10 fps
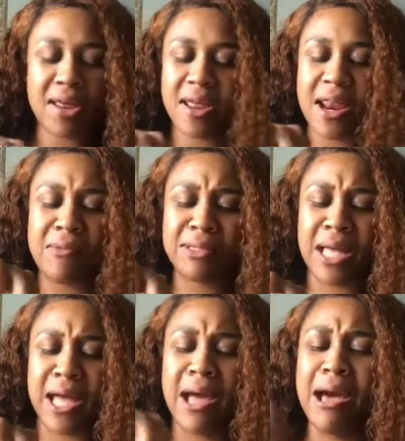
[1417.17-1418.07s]
And I was
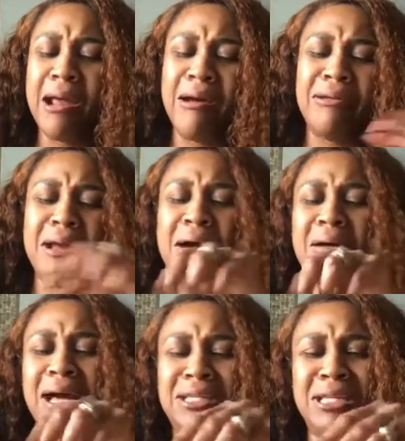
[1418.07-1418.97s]
like, I don't know.
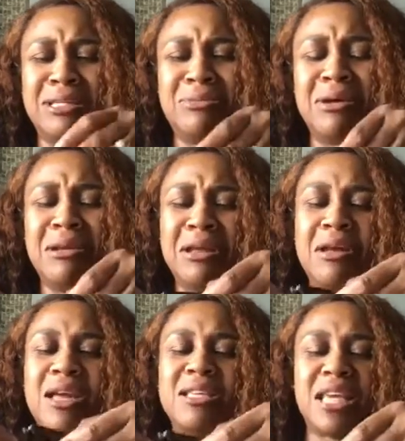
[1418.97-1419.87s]
I just want to
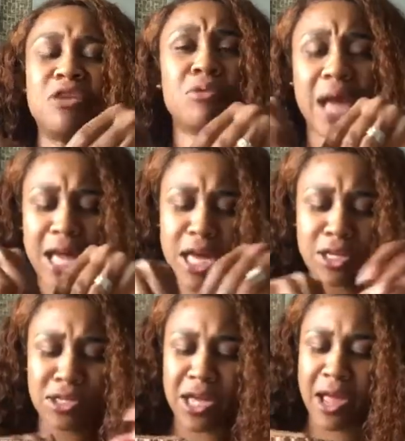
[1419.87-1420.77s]
get. He said, you can't
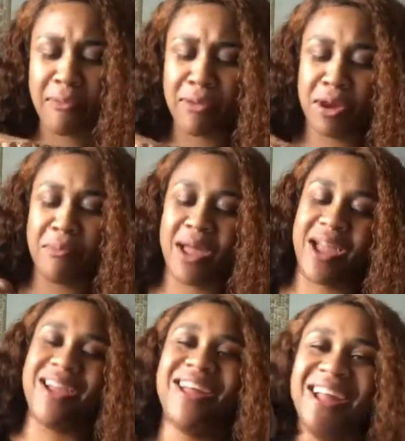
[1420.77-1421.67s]
get the damn money back.